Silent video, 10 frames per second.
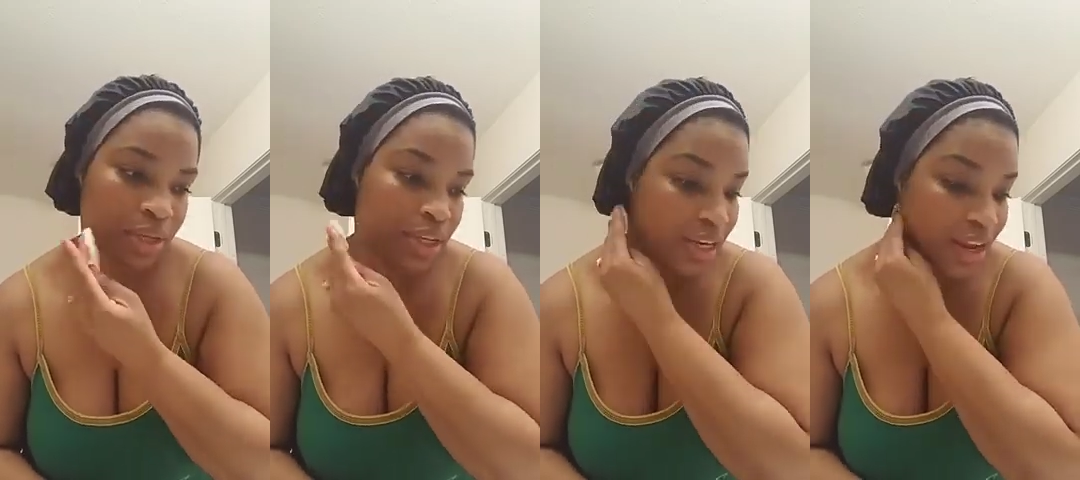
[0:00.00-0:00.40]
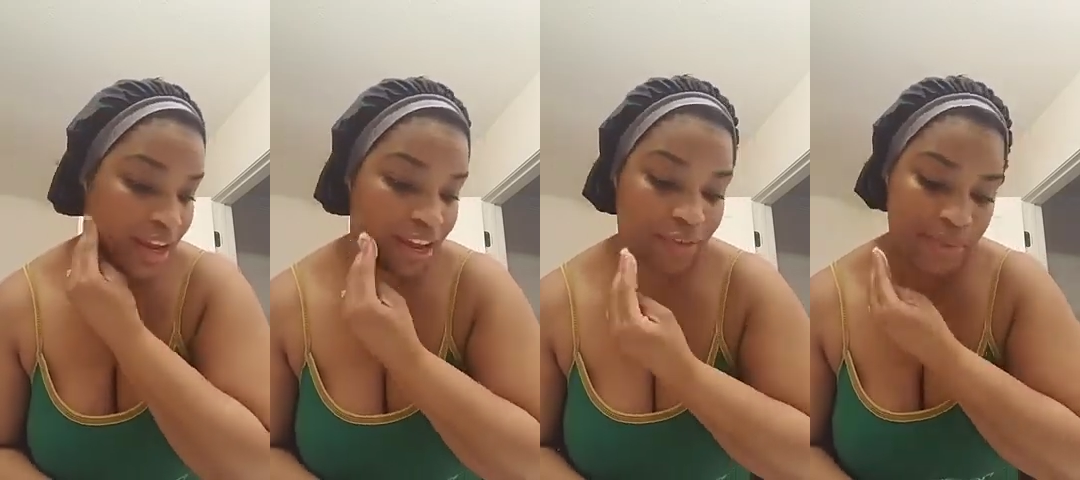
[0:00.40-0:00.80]
not
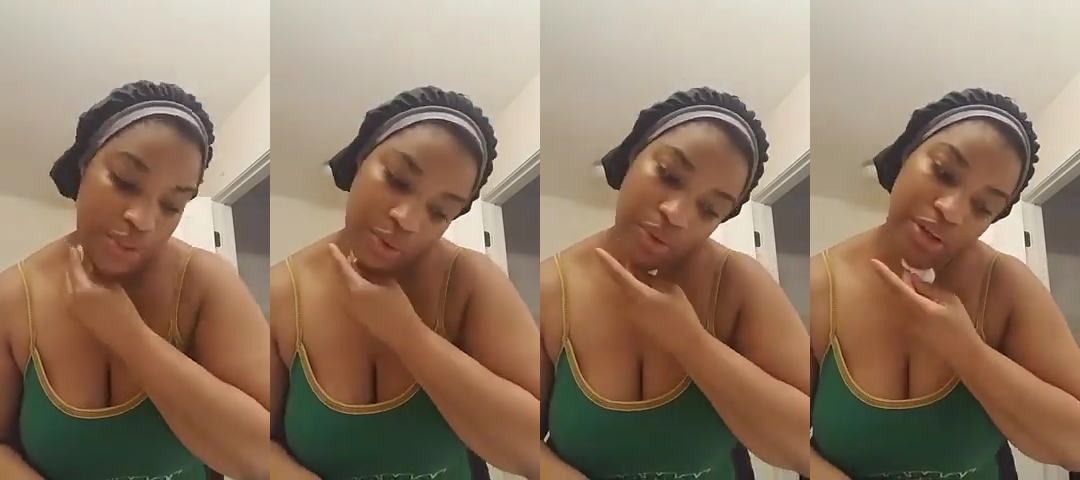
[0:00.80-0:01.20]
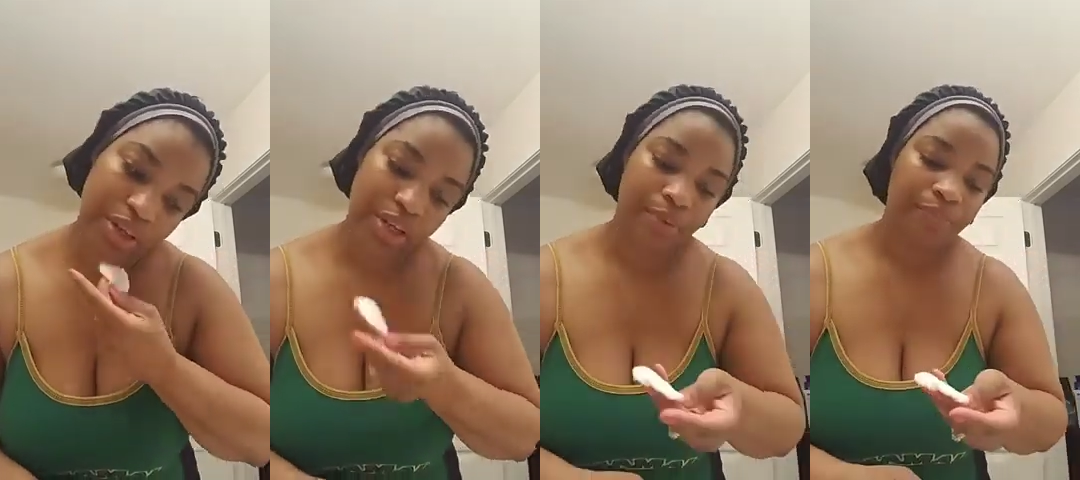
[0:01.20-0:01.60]
have them so
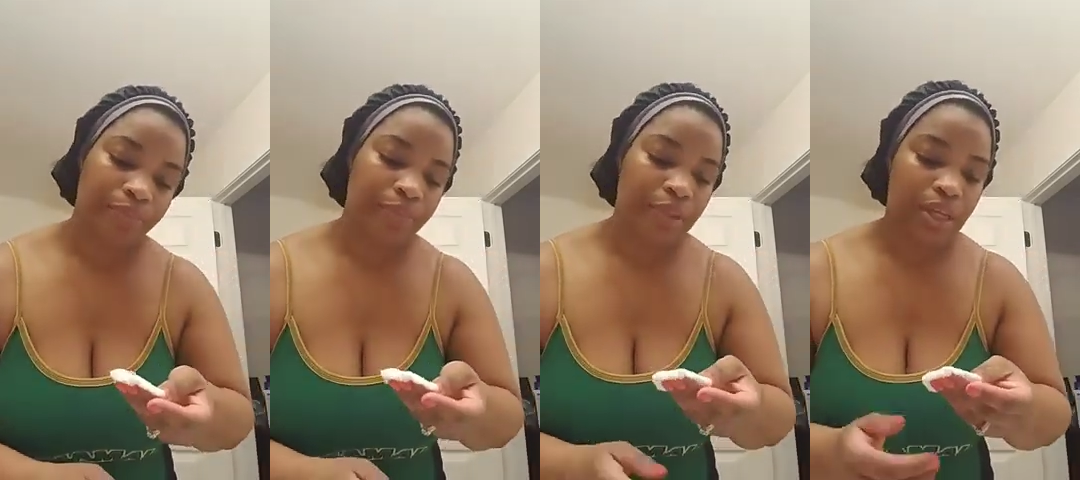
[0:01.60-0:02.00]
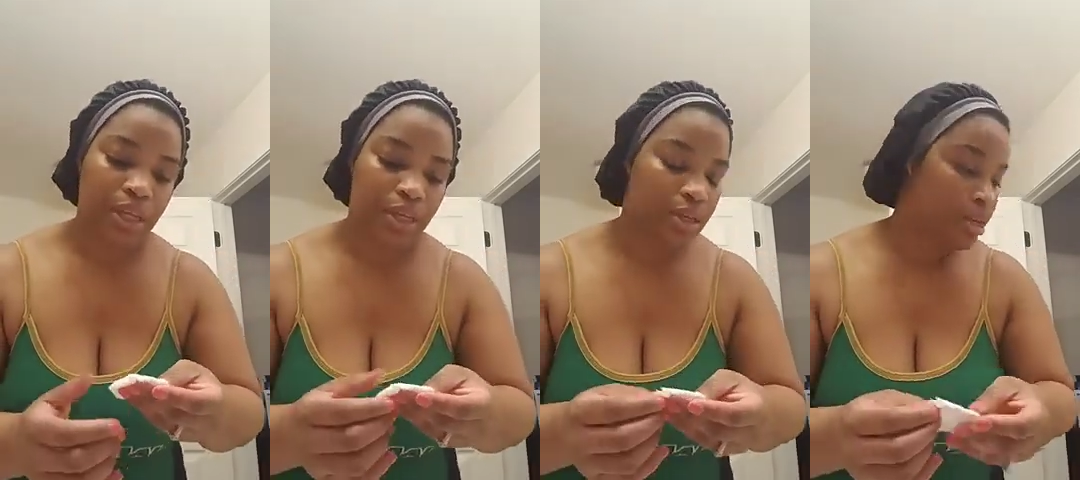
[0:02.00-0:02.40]
oily,
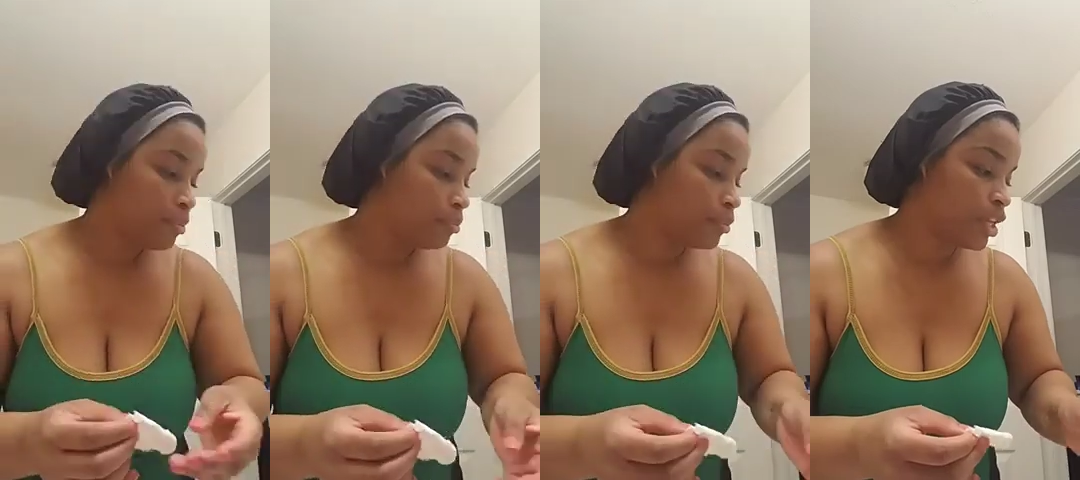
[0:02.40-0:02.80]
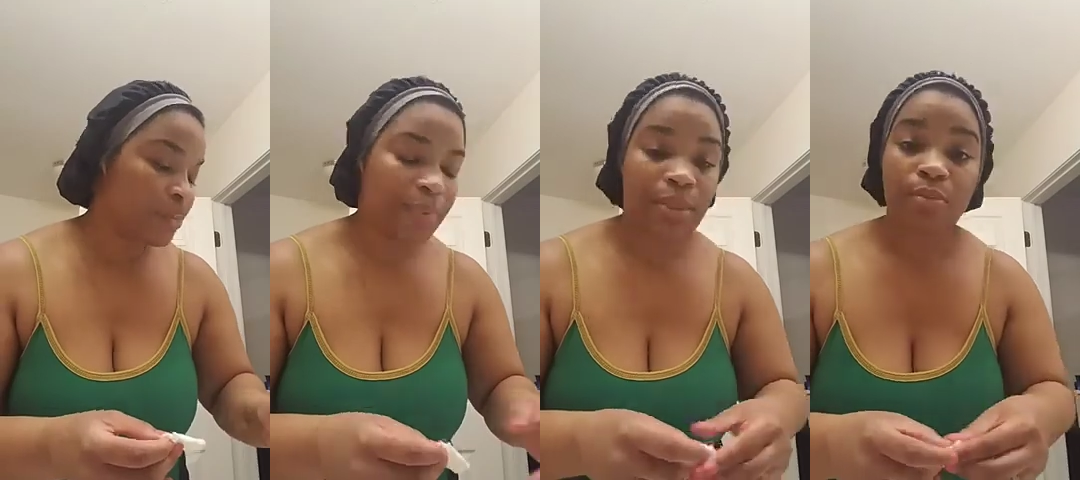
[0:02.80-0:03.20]
and
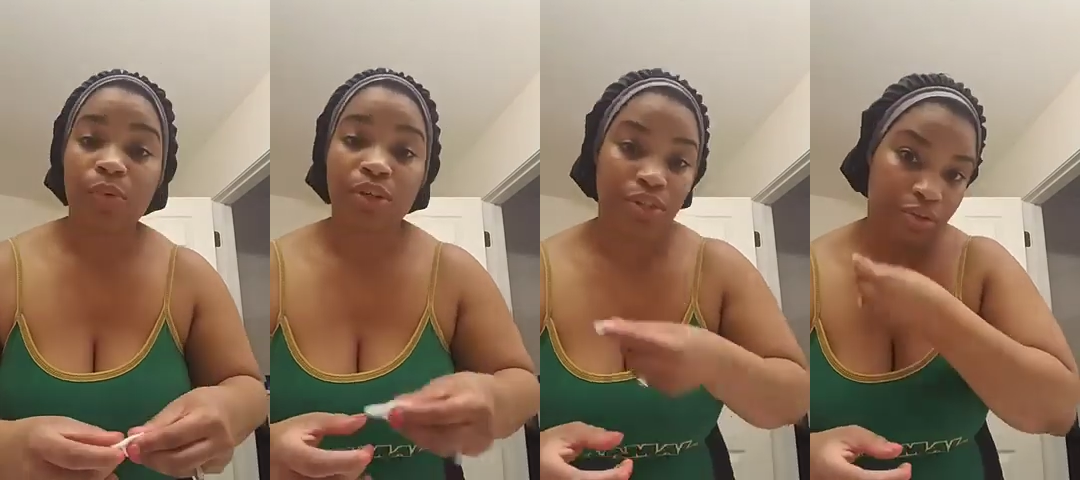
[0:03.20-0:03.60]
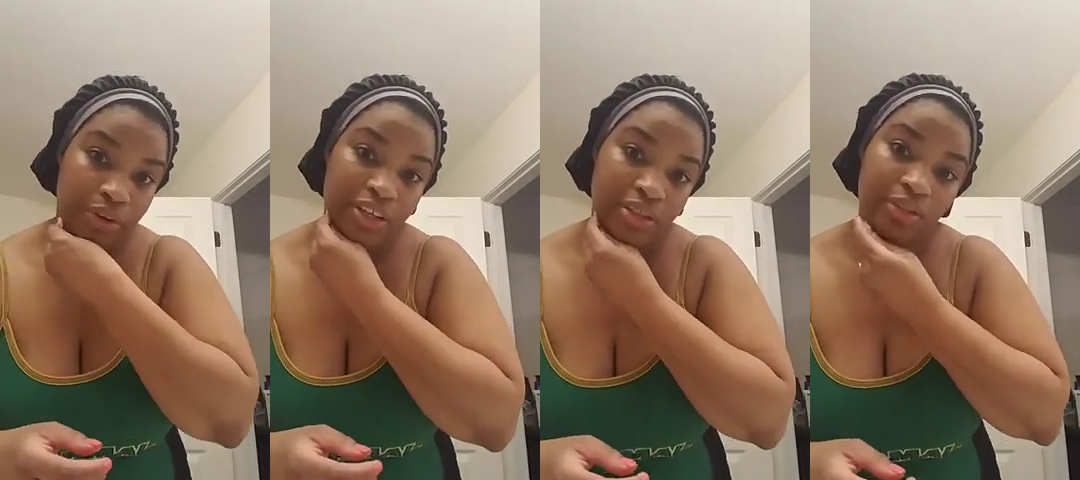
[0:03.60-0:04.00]
keeping them
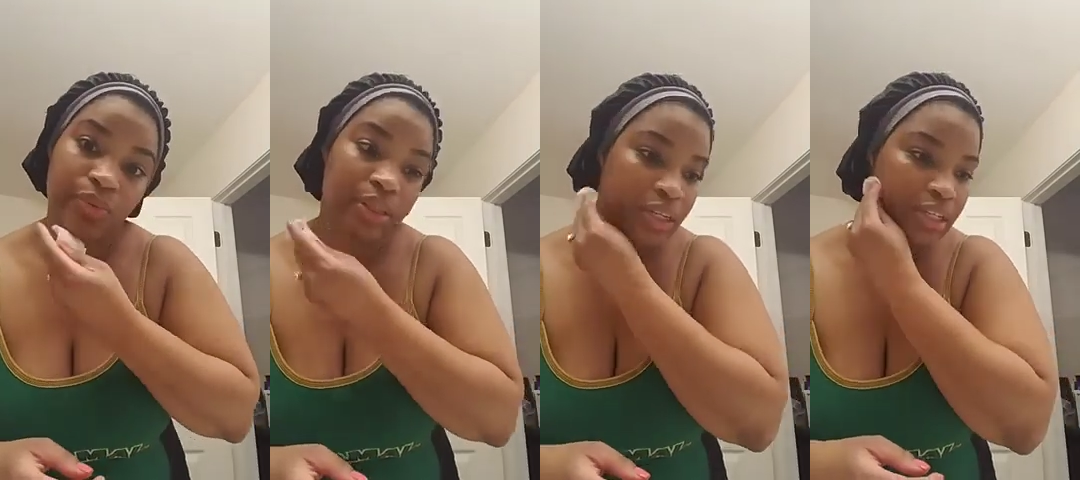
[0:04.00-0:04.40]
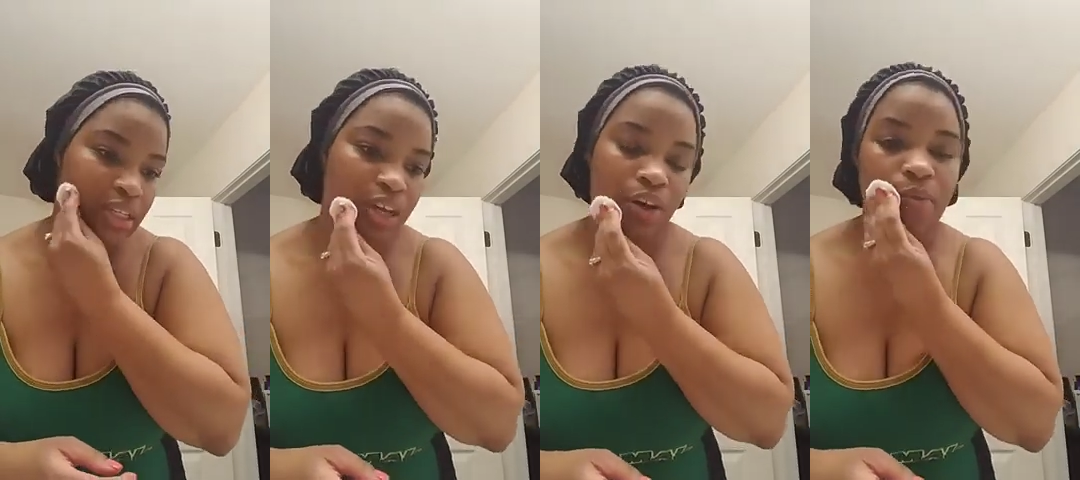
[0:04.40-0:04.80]
moisturized is one thing to
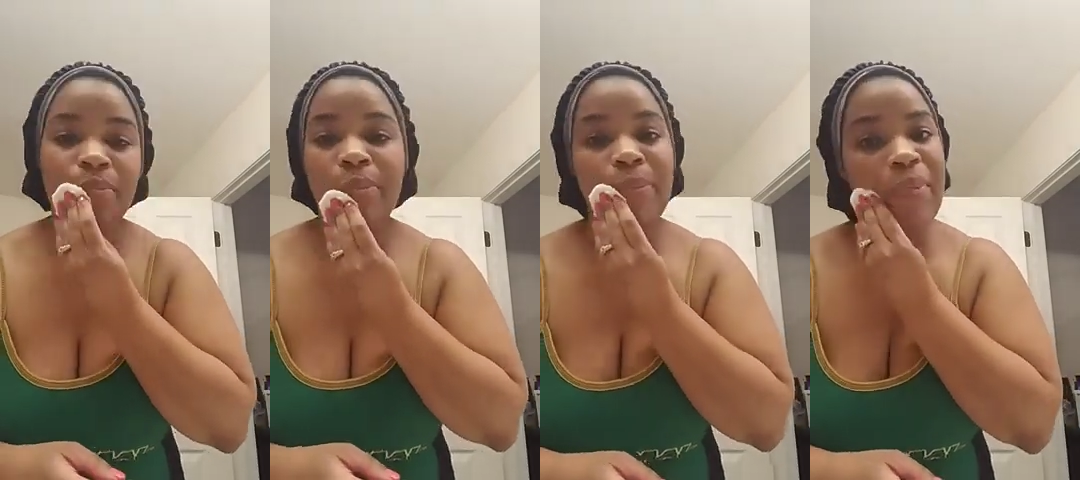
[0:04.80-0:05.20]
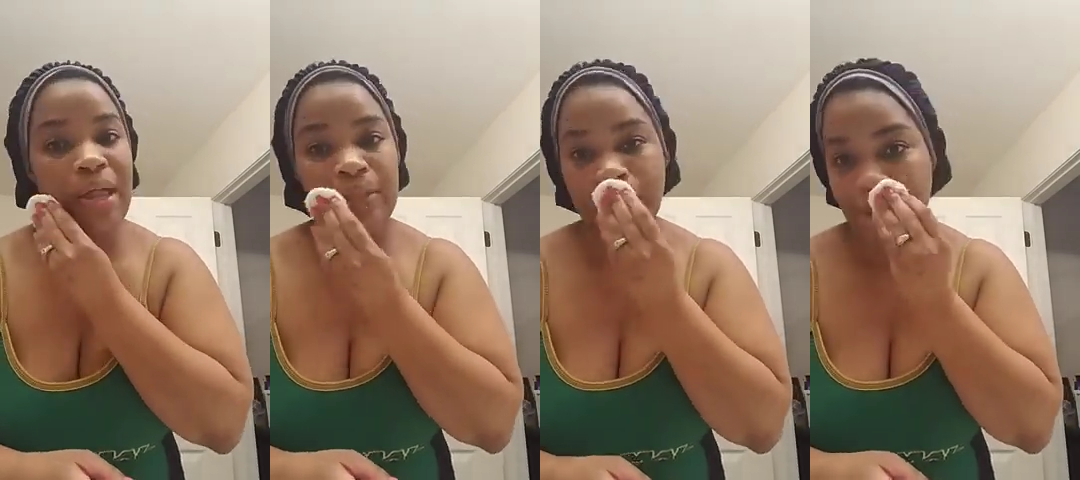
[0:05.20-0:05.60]
help
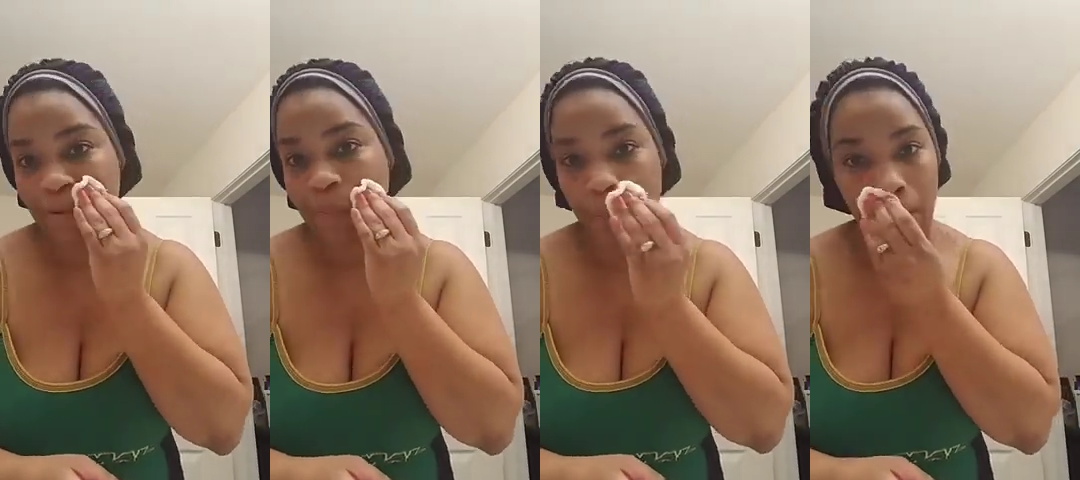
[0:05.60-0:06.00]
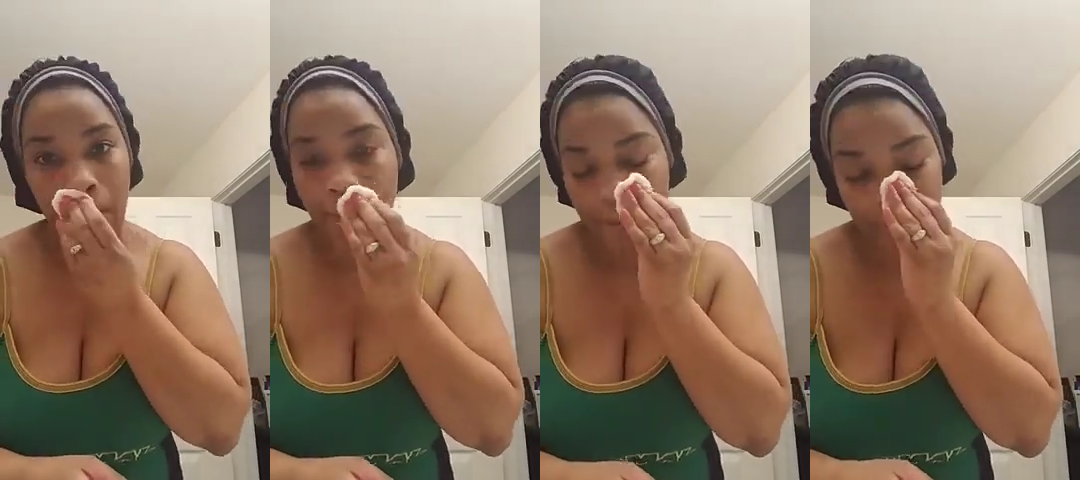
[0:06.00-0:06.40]
balance out
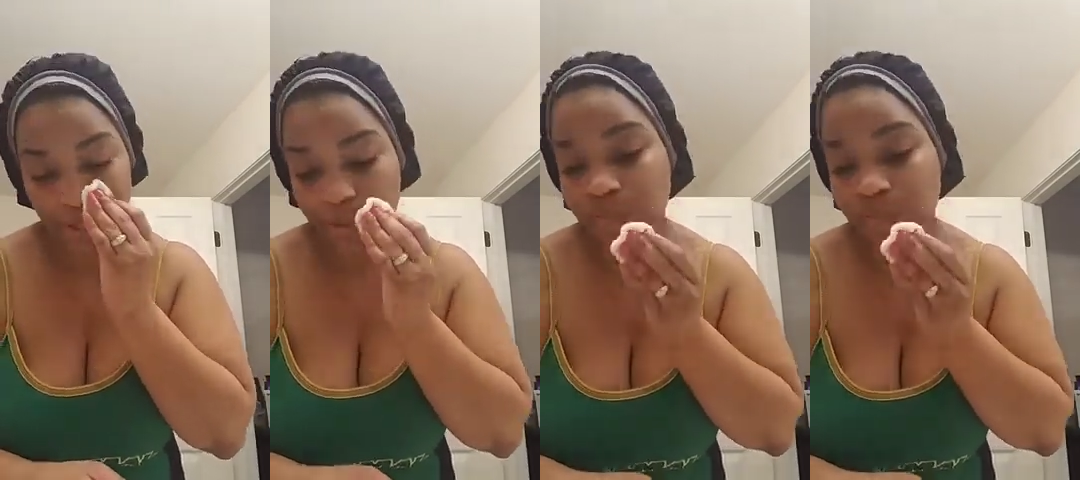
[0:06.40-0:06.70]
the